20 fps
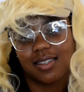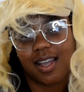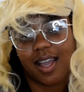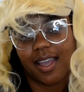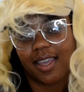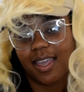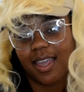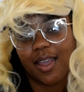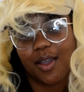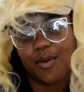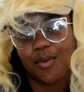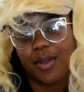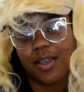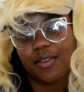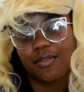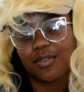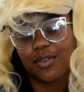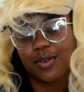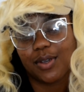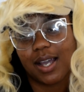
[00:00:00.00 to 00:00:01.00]
I can't
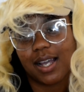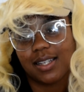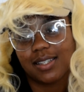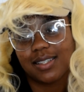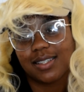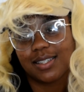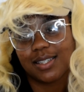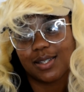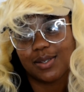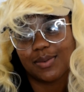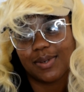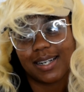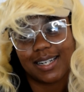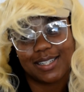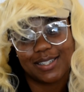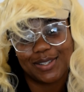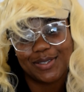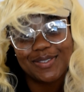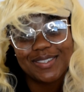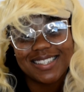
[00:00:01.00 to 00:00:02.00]
wait for you guys to see what I
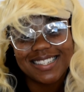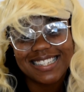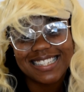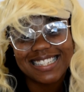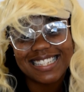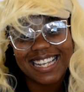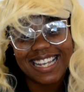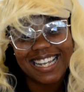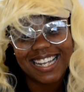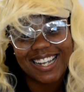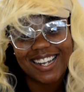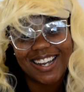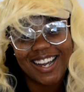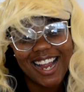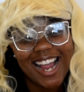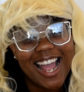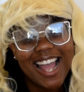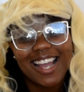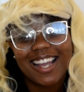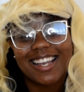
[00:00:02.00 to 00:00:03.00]
do to this hair,
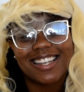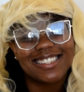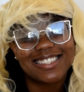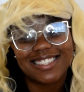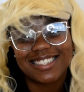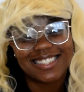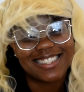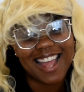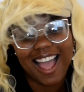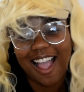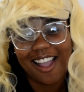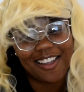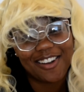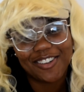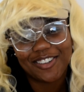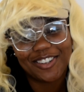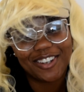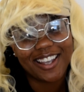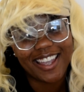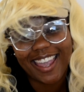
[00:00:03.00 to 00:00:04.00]
because it's not
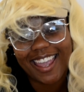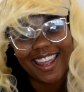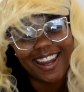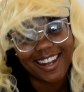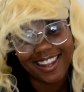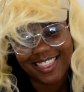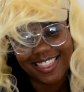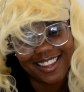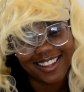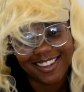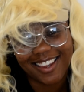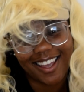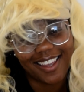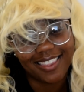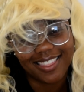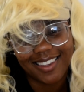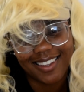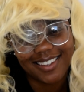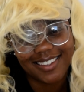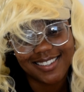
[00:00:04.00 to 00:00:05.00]
gonna look anything
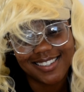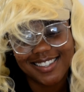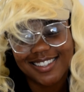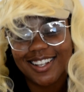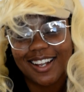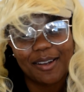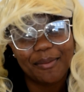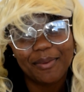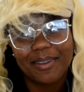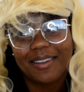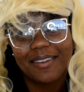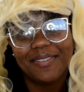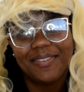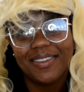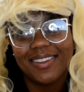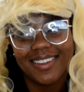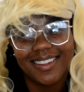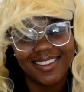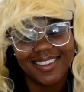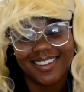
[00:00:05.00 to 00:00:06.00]
like this. It's gonna be
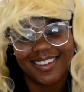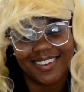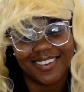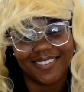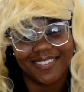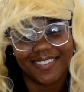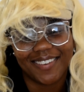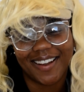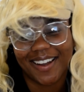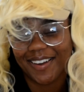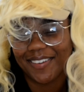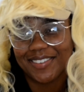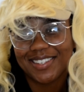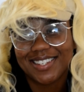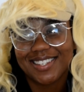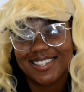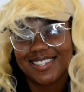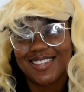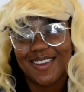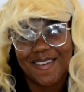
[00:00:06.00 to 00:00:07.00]
completely different. I'm
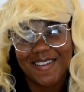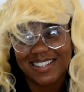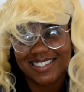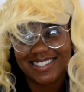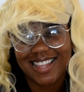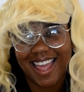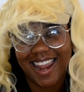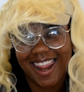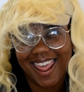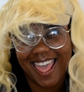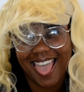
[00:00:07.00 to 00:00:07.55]
just so excited.